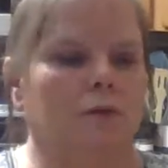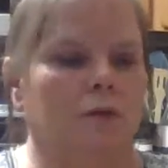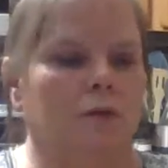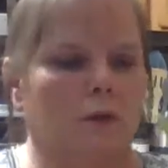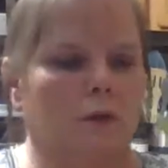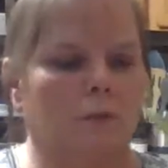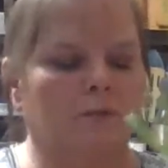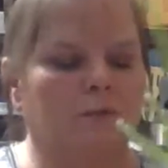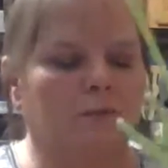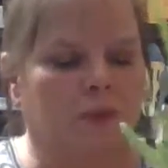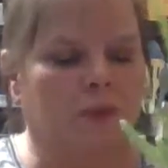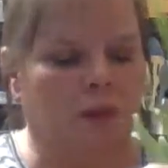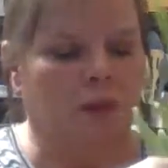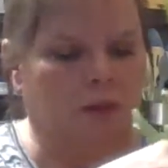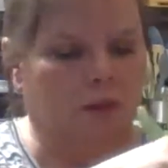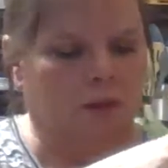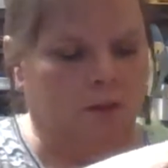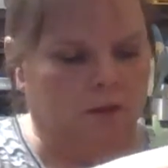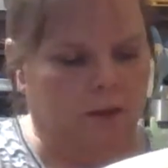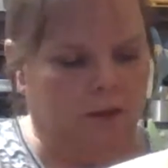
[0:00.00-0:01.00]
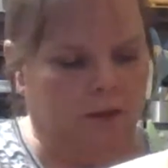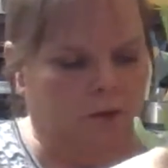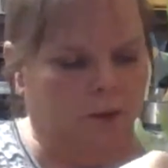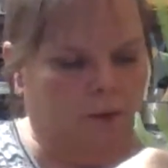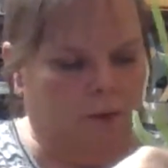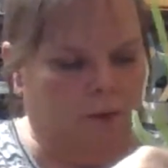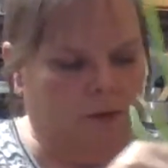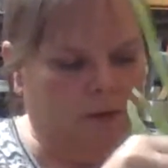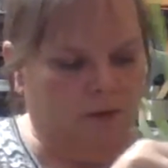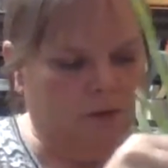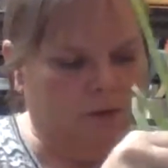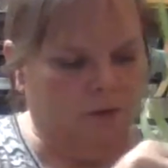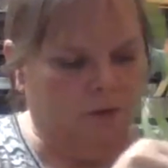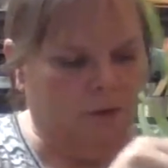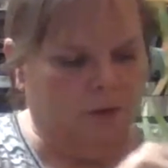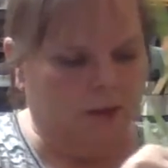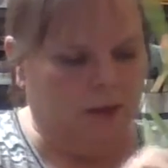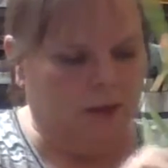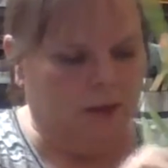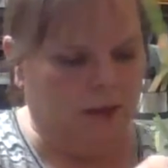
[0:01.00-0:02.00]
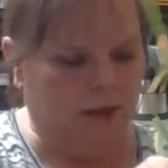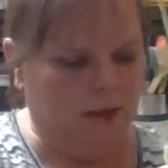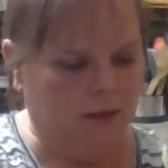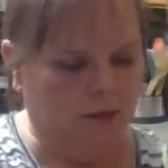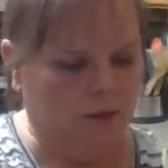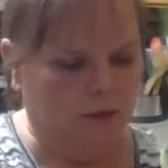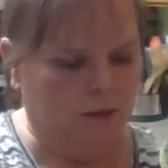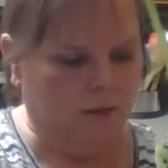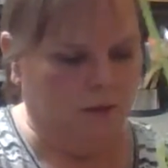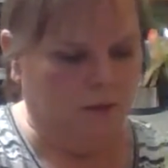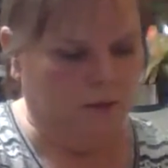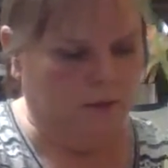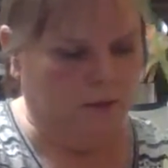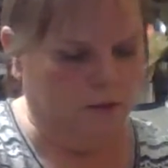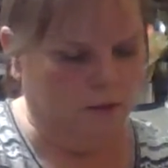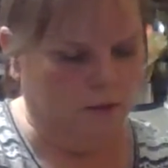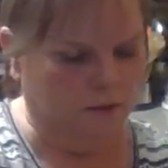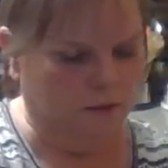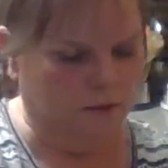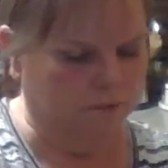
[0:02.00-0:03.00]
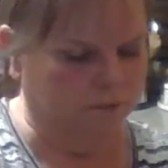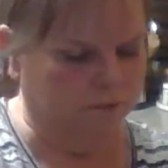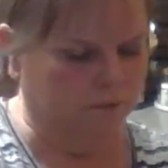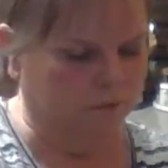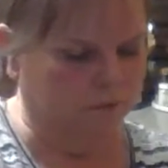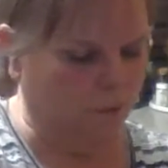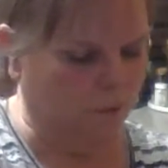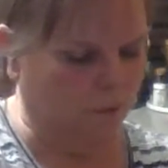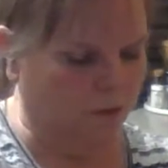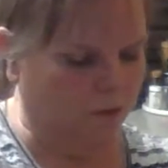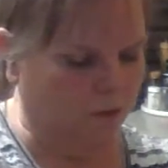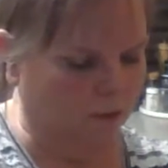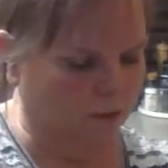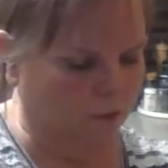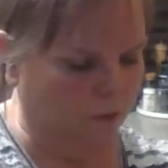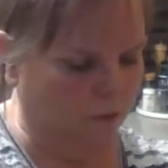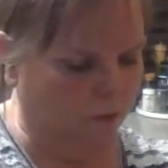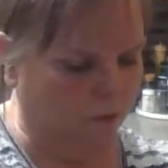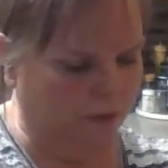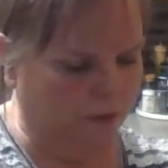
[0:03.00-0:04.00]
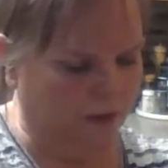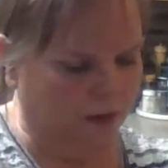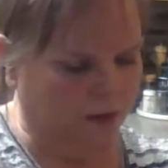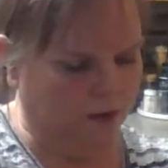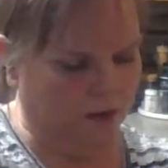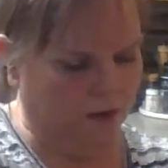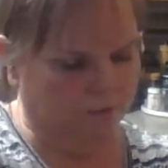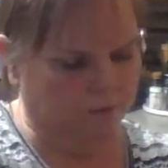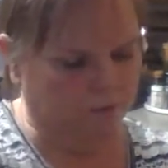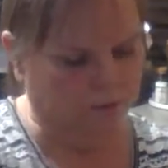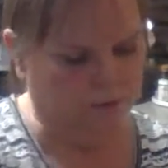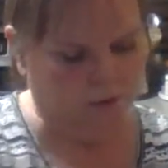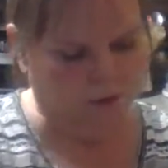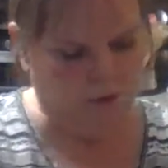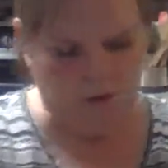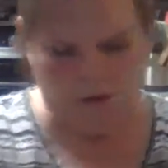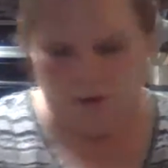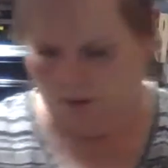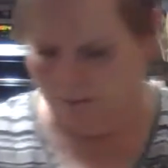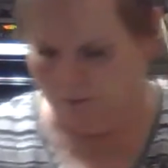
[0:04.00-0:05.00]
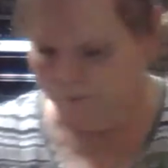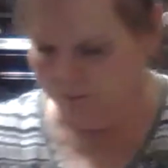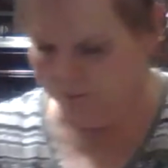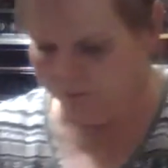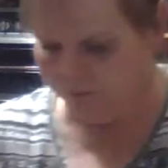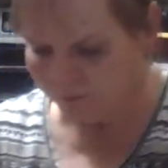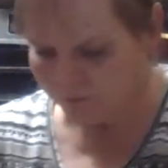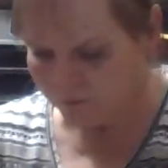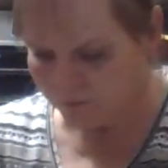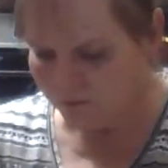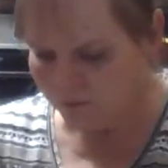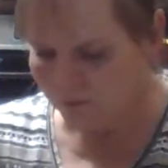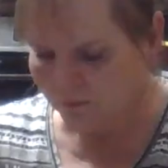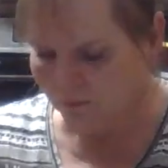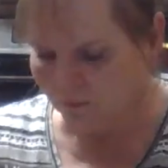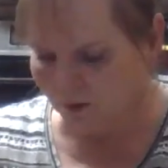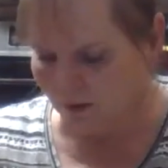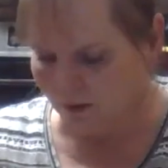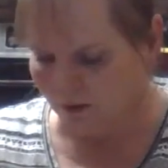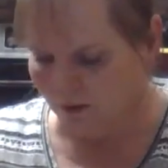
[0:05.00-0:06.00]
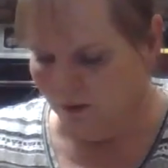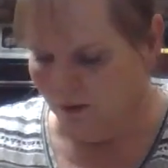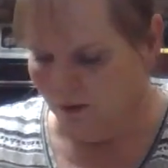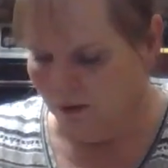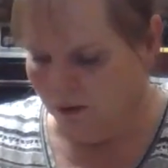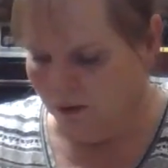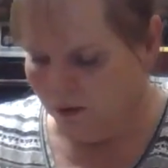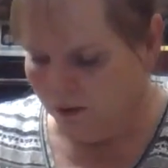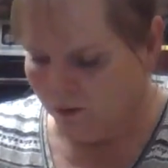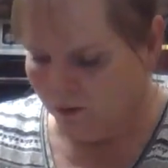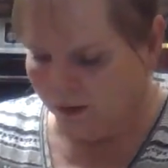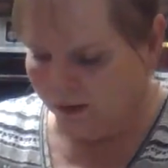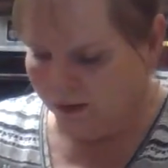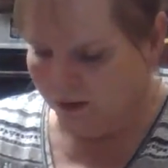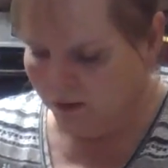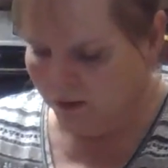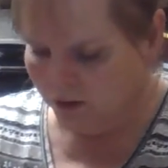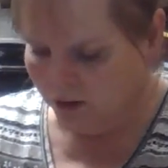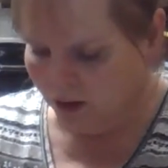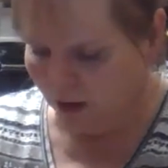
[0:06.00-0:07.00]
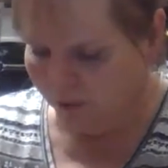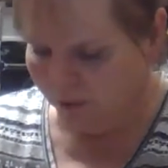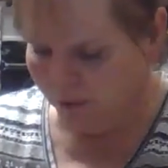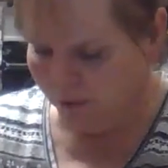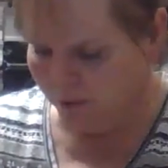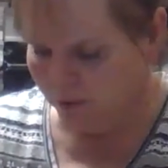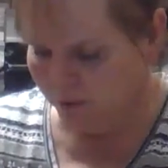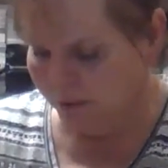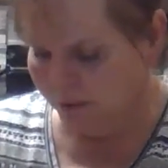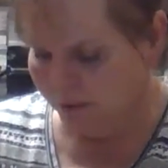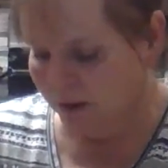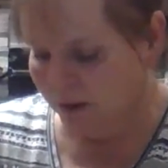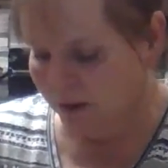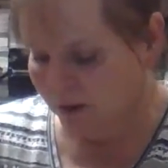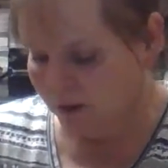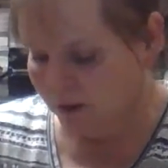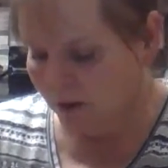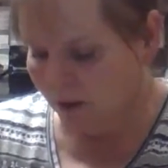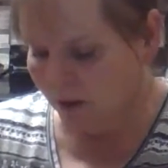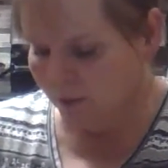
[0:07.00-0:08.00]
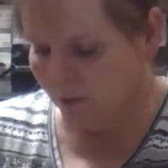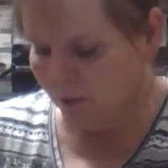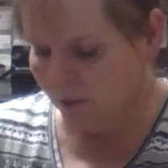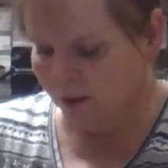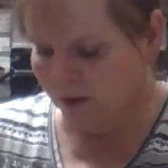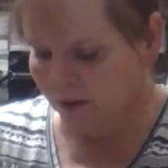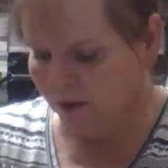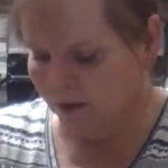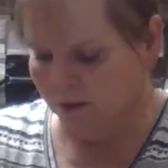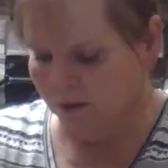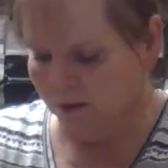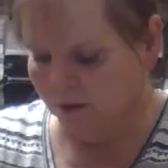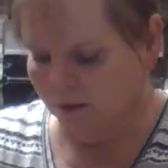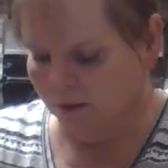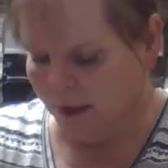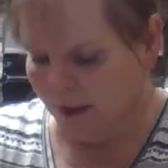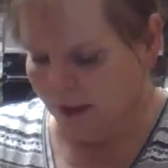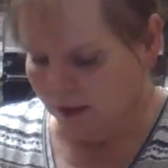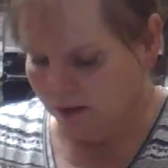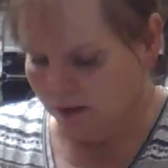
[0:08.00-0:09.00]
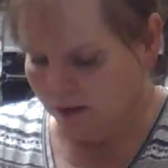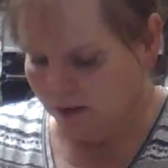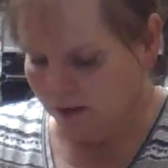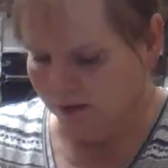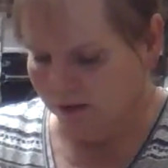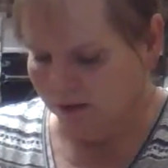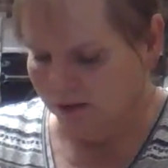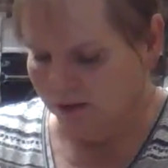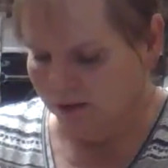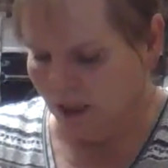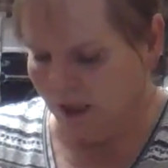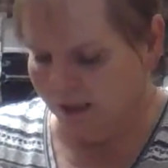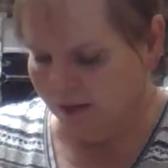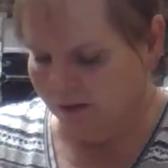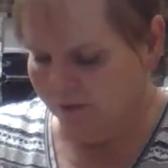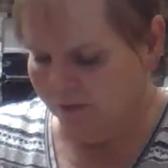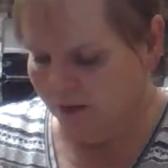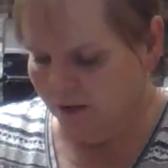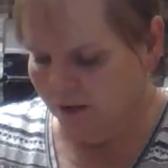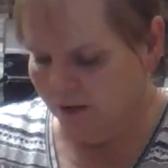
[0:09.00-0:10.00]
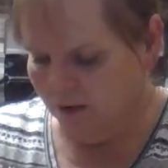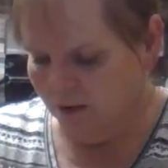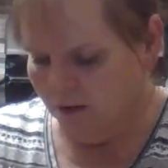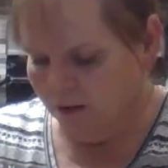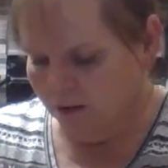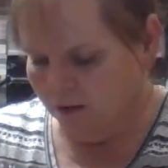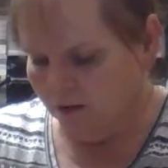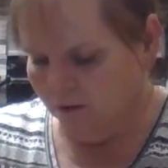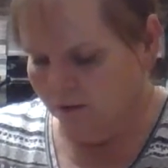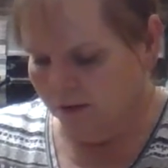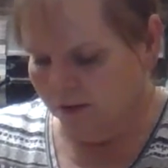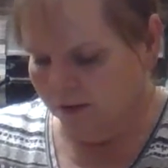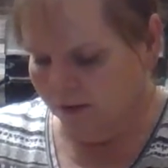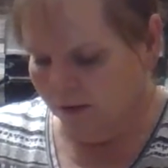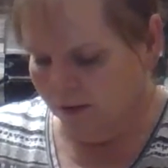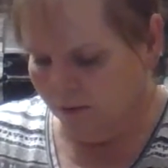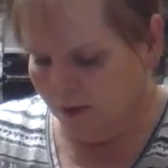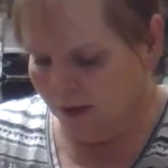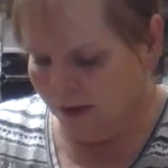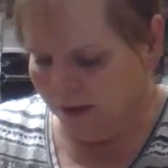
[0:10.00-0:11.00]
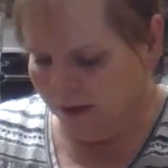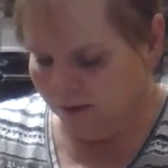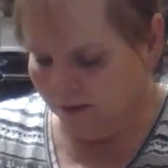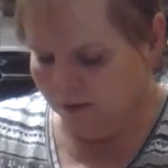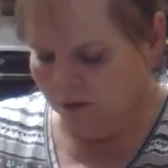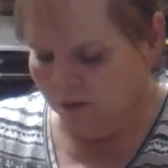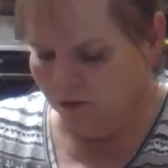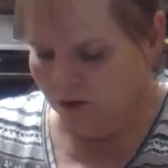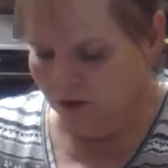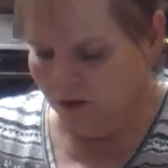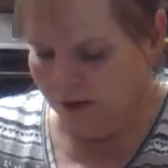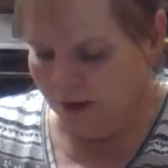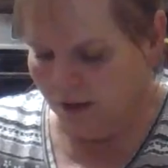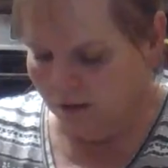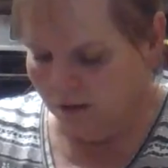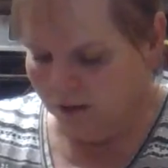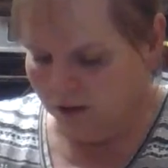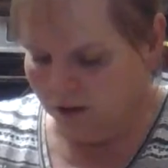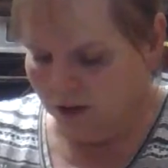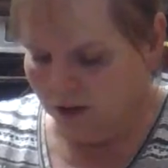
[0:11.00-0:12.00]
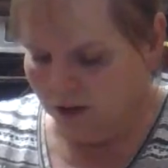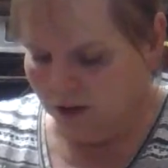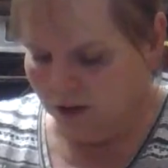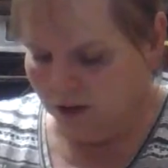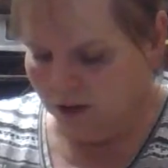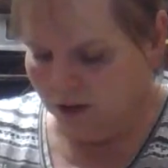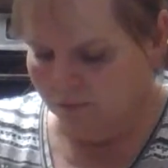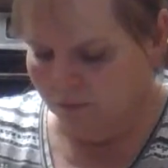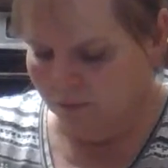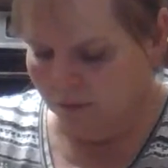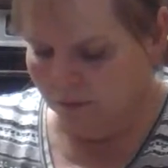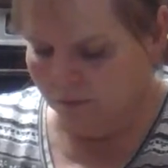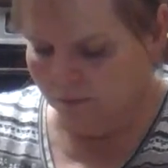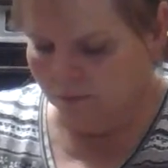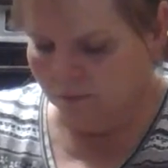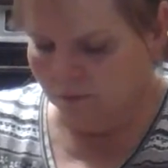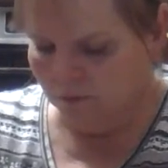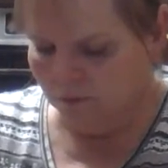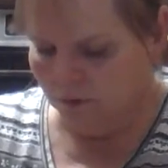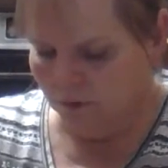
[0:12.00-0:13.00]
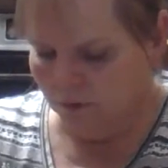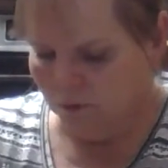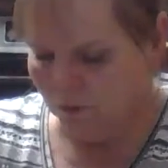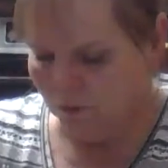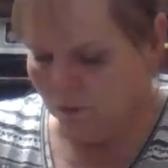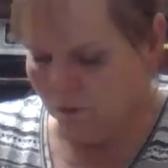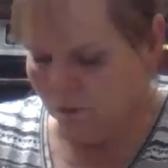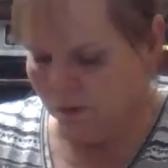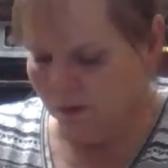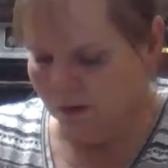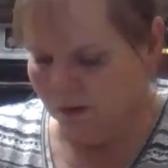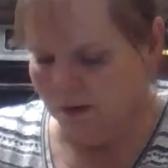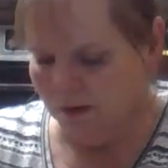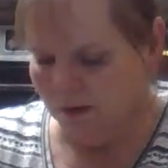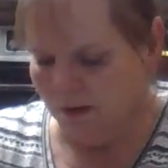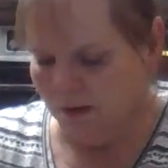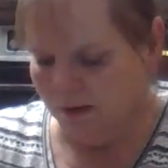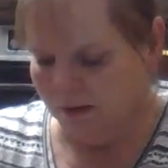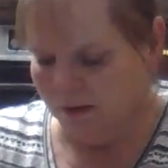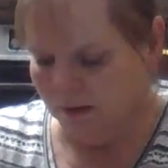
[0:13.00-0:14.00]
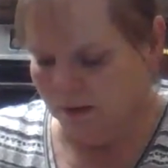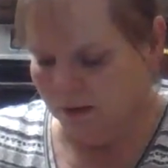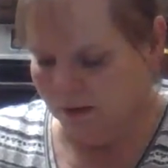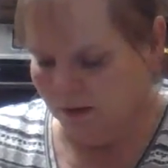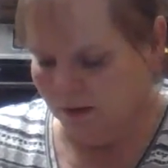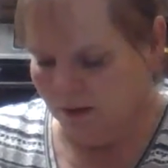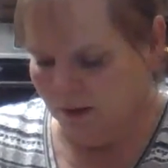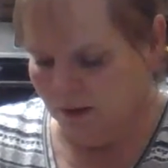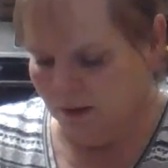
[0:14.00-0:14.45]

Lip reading: So that's what I'm going to do tonight while we're waiting on the food to cook. So I just chop it, because the top part is actually the chive. So instead of buying the dried out chives from the store, I just